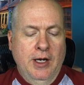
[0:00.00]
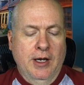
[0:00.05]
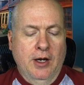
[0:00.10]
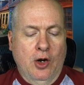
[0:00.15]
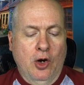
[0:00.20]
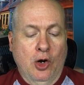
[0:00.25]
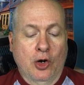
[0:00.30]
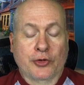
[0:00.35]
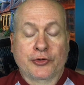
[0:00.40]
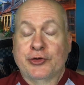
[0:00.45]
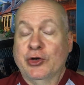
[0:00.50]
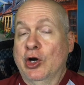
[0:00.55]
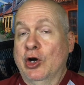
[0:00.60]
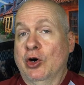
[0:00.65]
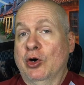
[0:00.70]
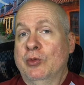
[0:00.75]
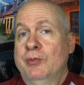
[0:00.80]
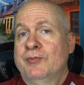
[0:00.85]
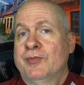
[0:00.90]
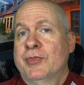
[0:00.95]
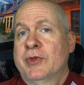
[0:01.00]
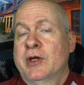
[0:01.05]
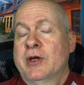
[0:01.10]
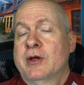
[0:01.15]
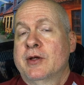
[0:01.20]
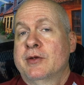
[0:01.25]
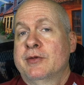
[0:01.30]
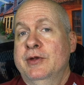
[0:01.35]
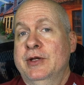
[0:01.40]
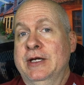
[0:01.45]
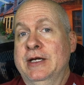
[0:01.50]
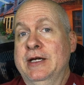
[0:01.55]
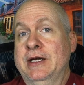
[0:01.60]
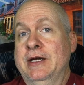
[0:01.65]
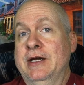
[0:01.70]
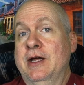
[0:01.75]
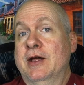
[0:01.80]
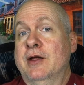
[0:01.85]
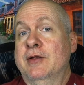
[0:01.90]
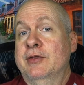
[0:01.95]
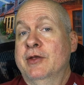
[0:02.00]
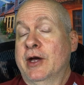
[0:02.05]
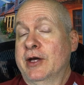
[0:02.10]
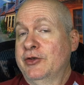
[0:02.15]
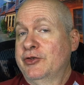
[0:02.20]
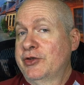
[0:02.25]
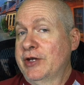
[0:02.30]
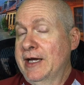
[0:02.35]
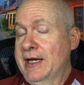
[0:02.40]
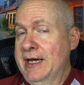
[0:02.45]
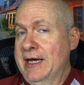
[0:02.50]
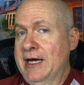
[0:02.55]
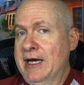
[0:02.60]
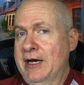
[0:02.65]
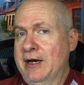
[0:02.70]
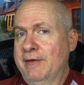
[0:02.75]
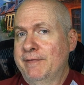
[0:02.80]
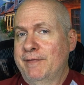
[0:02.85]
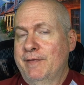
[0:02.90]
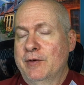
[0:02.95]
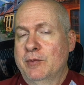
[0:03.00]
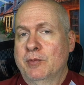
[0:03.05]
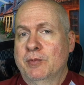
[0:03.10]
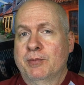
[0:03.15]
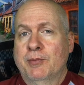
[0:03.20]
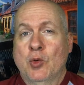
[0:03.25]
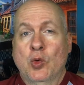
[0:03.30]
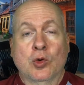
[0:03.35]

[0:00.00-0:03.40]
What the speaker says: Also, the nice to have or